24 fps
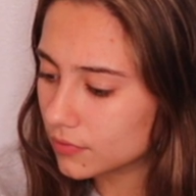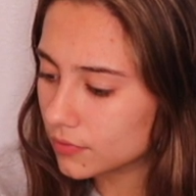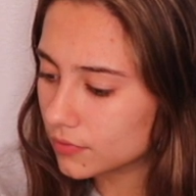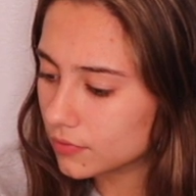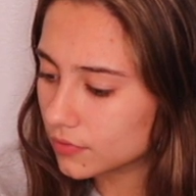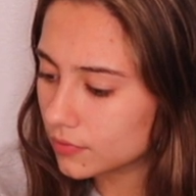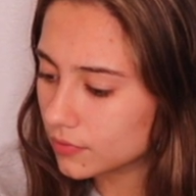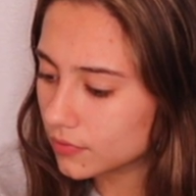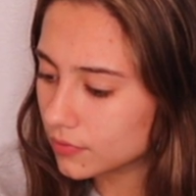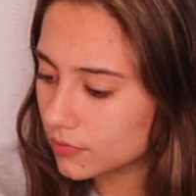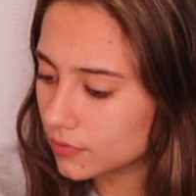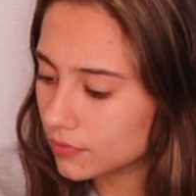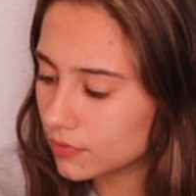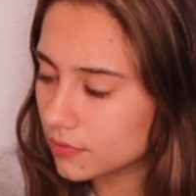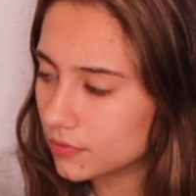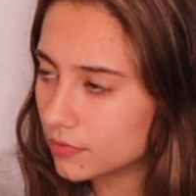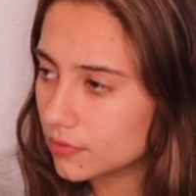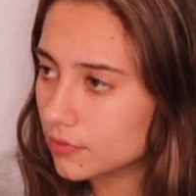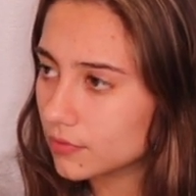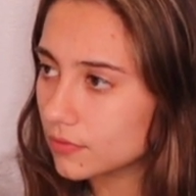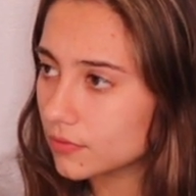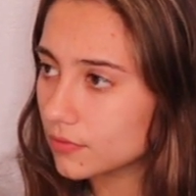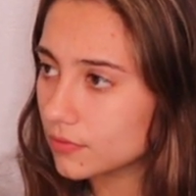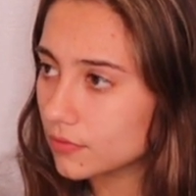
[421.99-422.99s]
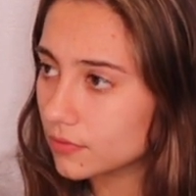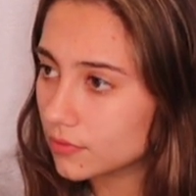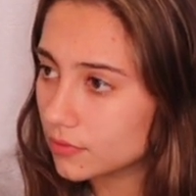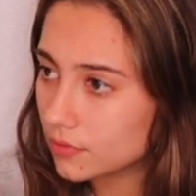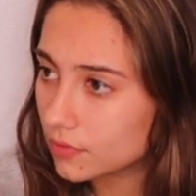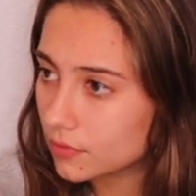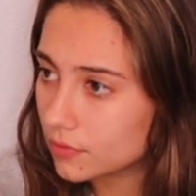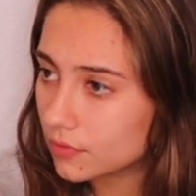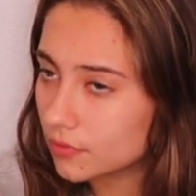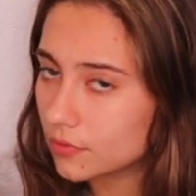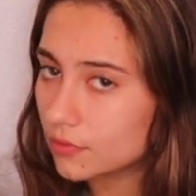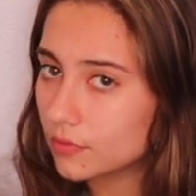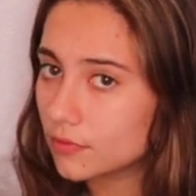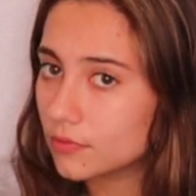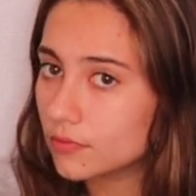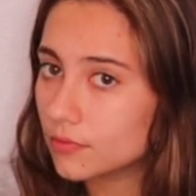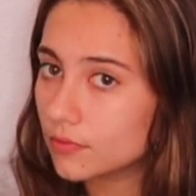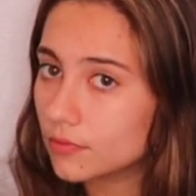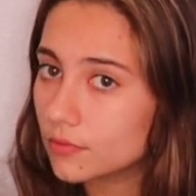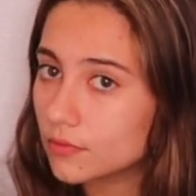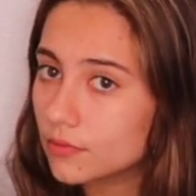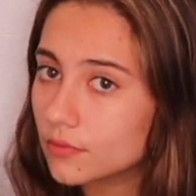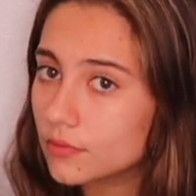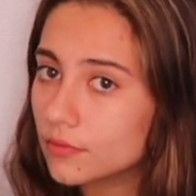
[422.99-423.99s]

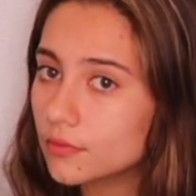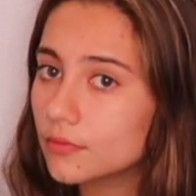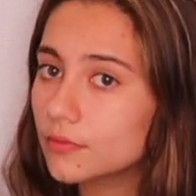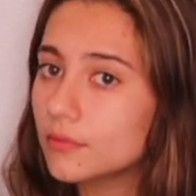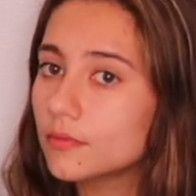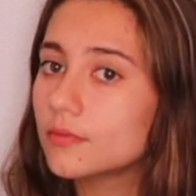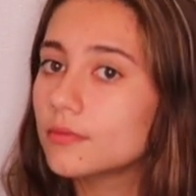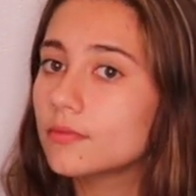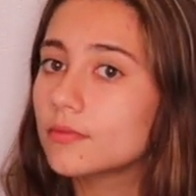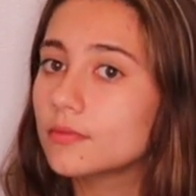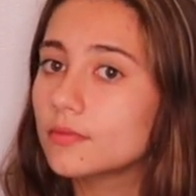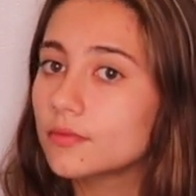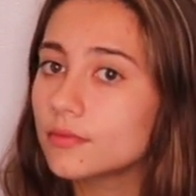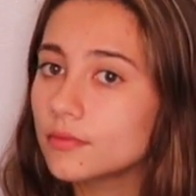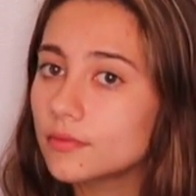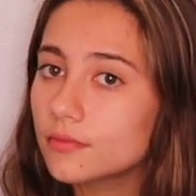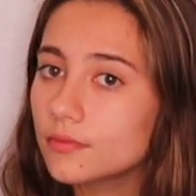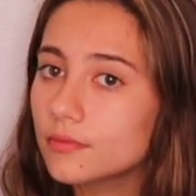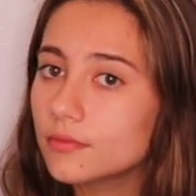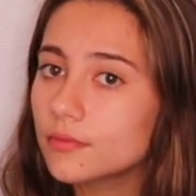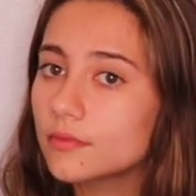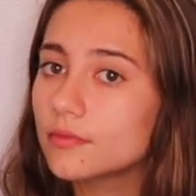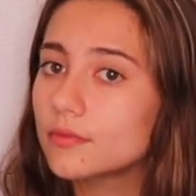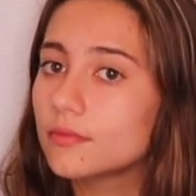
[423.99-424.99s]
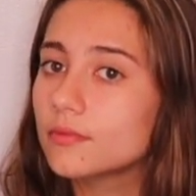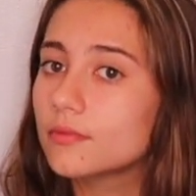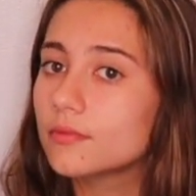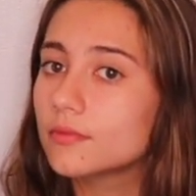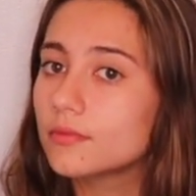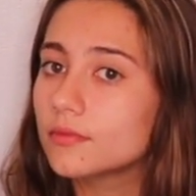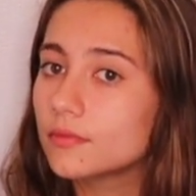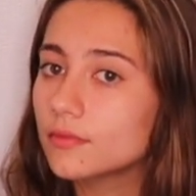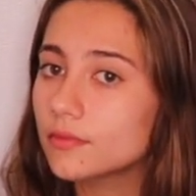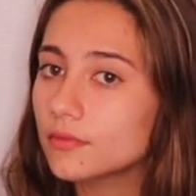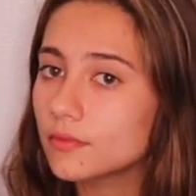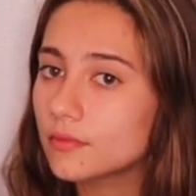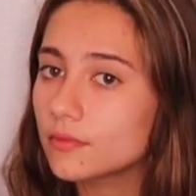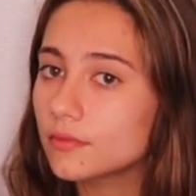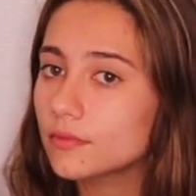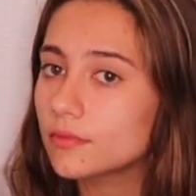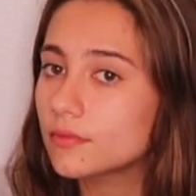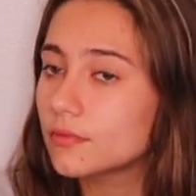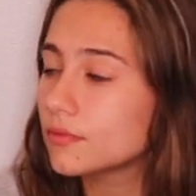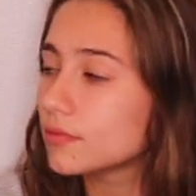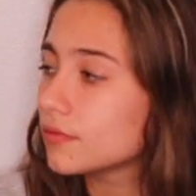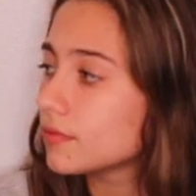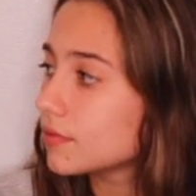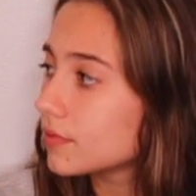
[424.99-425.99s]

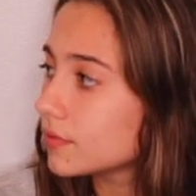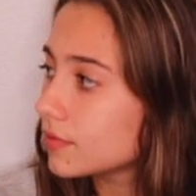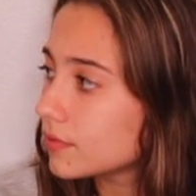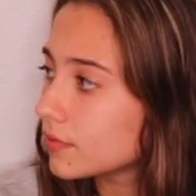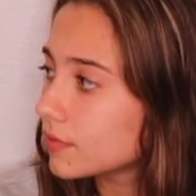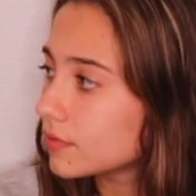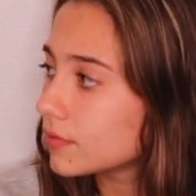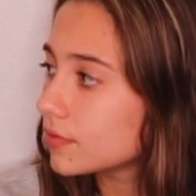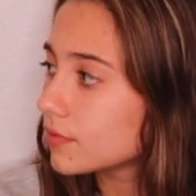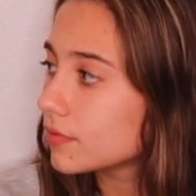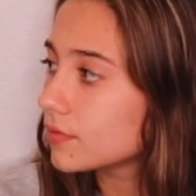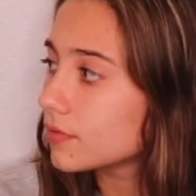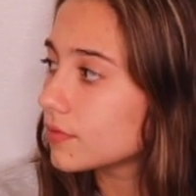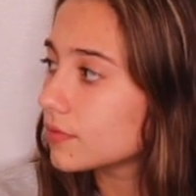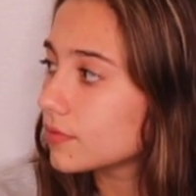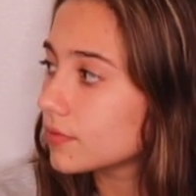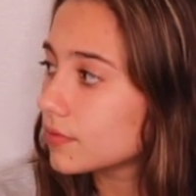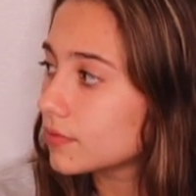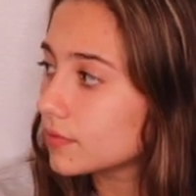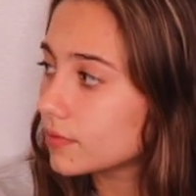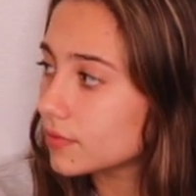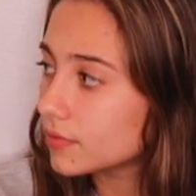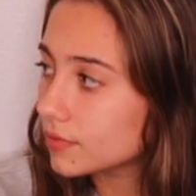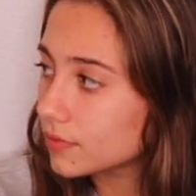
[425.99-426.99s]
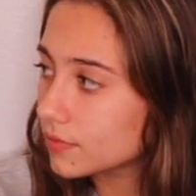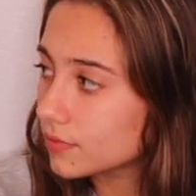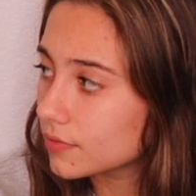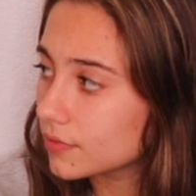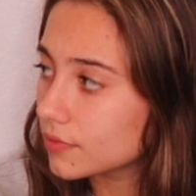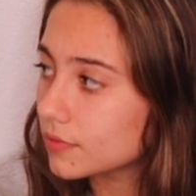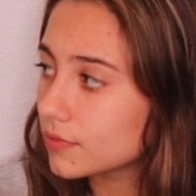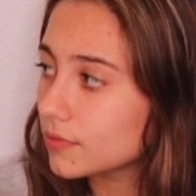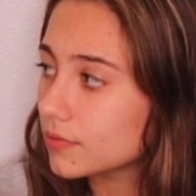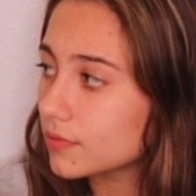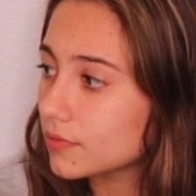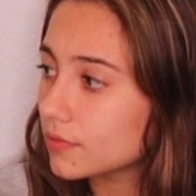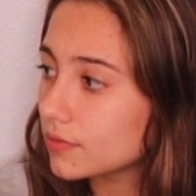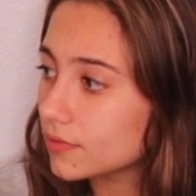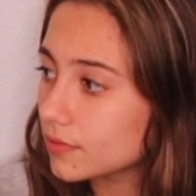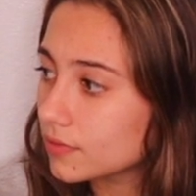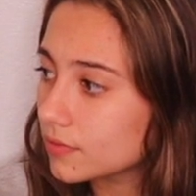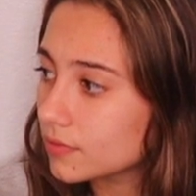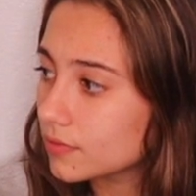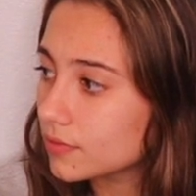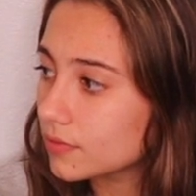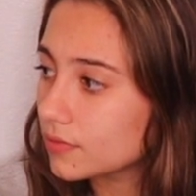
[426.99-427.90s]
No words are spoken by the person on screen.